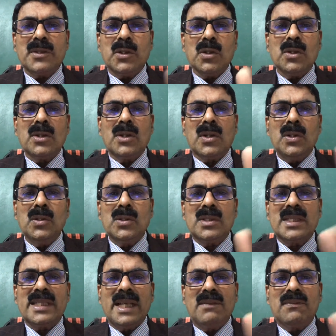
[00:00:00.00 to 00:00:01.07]
Don't
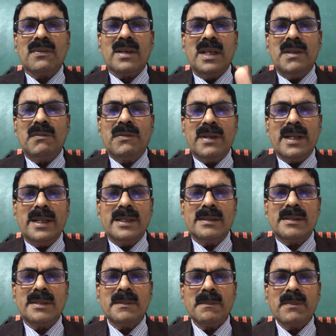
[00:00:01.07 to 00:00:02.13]
lose
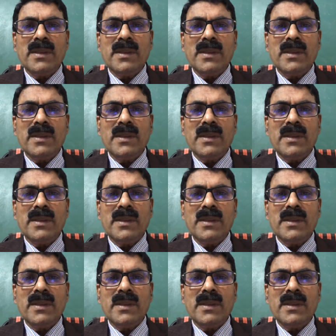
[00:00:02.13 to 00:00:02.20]
self-confidence.